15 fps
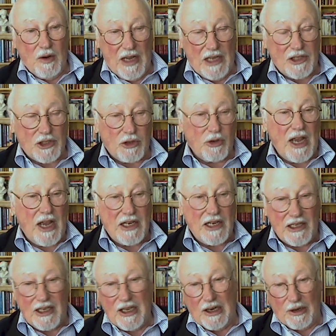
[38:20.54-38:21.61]
it's
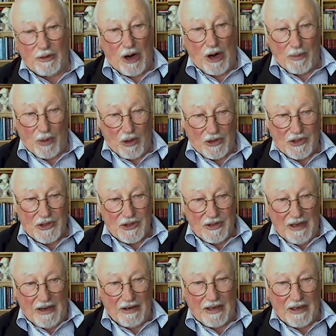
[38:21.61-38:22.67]
creating killer robots.
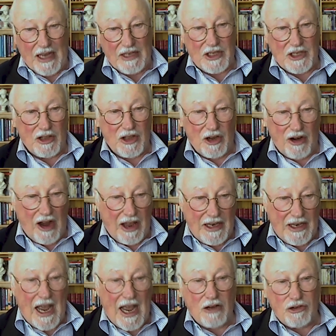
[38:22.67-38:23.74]
Okay, so there are
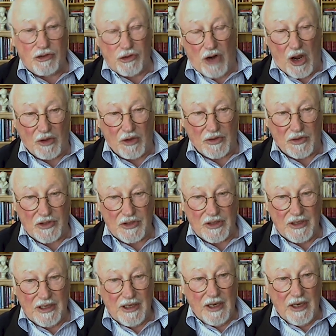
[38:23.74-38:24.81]
now drones
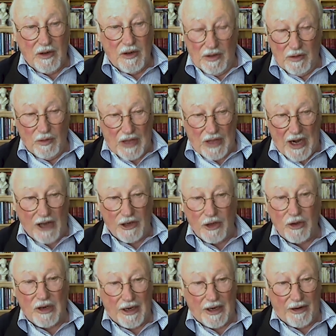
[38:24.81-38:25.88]
that are
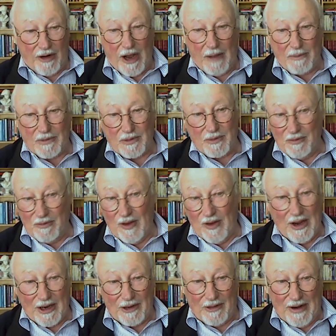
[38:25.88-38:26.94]
nuclear armed
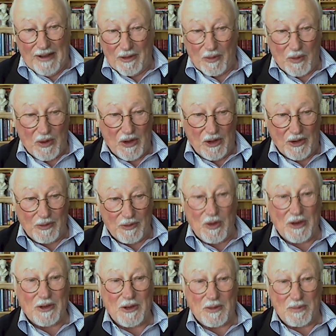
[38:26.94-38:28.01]
flying around the world.
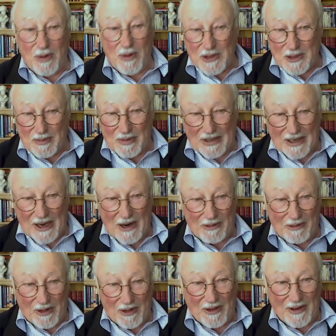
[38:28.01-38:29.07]
What could possibly go
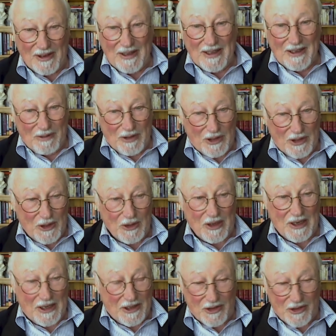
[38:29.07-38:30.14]
wrong with
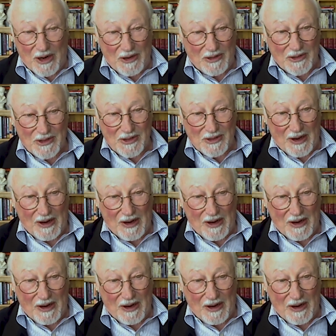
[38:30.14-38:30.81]
nuclear drones?